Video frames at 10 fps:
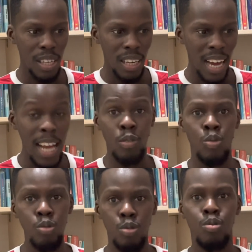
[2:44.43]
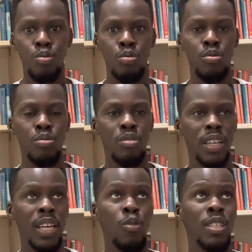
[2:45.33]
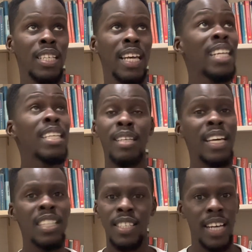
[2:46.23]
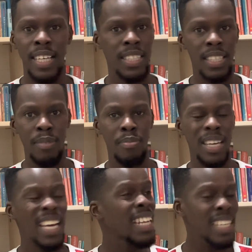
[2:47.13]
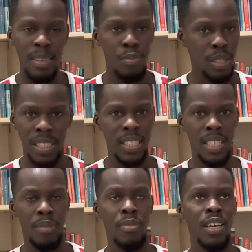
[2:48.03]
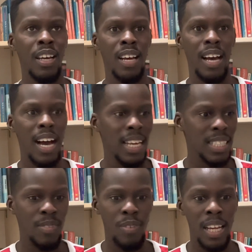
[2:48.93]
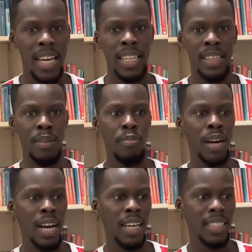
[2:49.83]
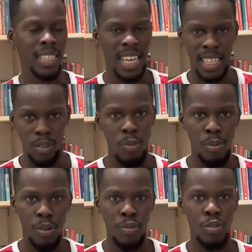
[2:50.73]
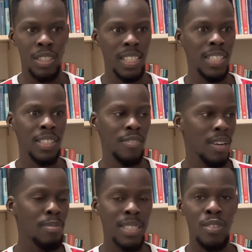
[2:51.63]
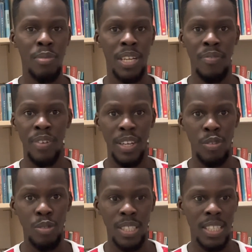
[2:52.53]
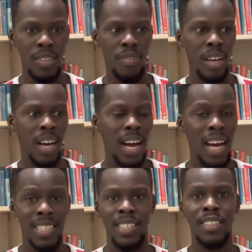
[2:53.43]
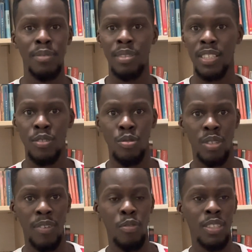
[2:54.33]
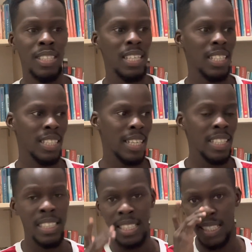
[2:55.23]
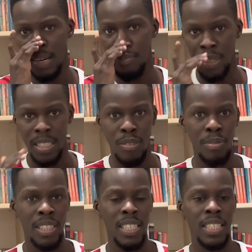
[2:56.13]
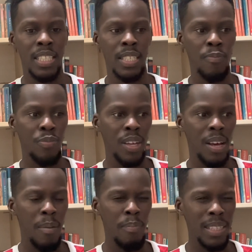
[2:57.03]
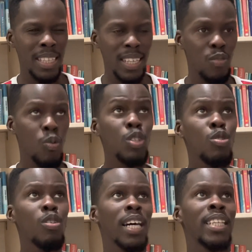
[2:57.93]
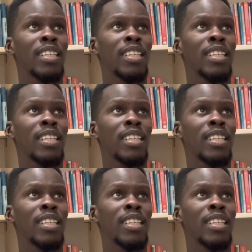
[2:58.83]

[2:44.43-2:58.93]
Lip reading: at 2-2, it was any side's game, anybody's game. Aston Villa hit the bar. They had a couple of good chances. Ramsdale made a very good save. Arsenal themselves could have gotten the lead. Edin Ketia missed some chances. But then when you look at,